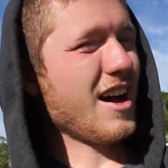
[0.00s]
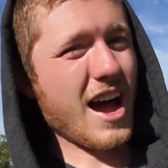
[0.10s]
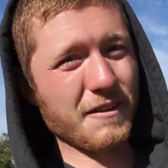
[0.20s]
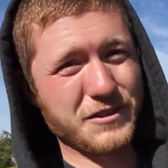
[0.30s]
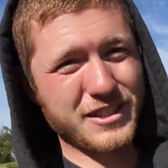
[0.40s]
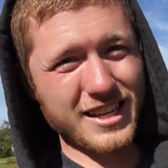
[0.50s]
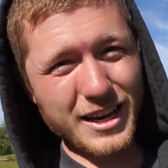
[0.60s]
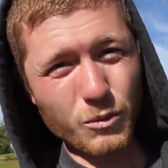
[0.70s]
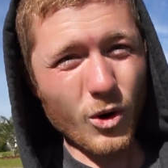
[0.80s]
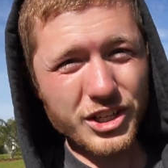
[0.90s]
I've
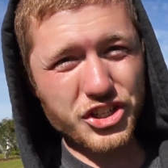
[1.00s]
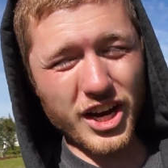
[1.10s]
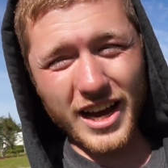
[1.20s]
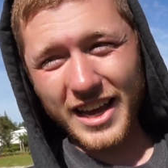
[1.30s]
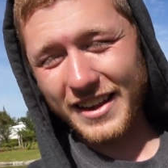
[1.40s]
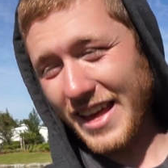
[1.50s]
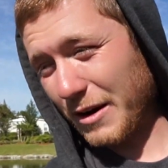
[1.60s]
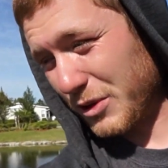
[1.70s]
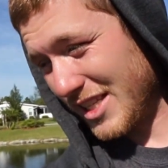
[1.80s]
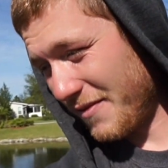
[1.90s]
seen one giant that
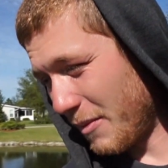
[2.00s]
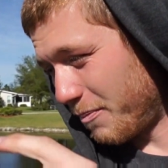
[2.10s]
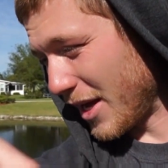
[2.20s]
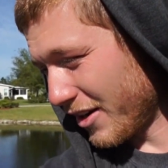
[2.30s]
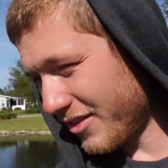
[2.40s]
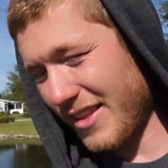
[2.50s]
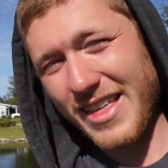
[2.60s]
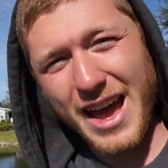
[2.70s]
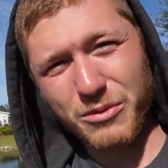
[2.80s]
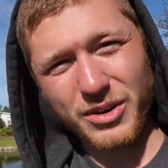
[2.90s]
was even bigger than
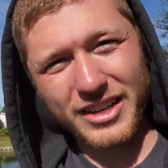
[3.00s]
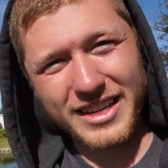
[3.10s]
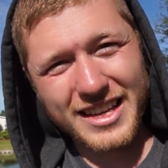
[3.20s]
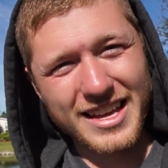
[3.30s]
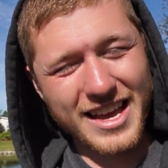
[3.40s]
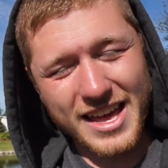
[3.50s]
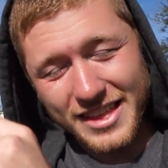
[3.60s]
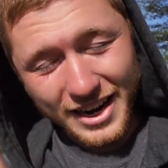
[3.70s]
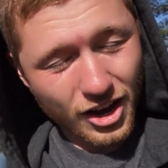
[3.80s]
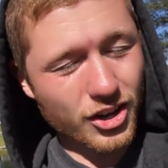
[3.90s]
that one and
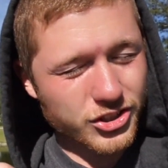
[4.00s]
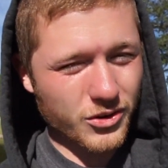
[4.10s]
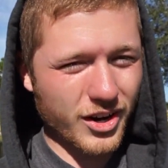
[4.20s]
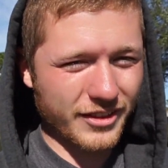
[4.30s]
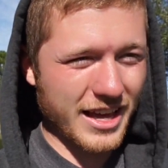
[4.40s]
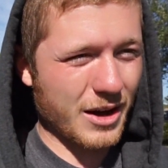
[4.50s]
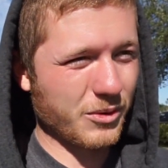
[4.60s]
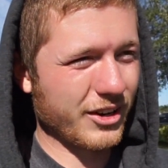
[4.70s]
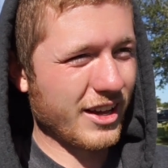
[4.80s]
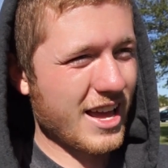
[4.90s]
then I also caught that one.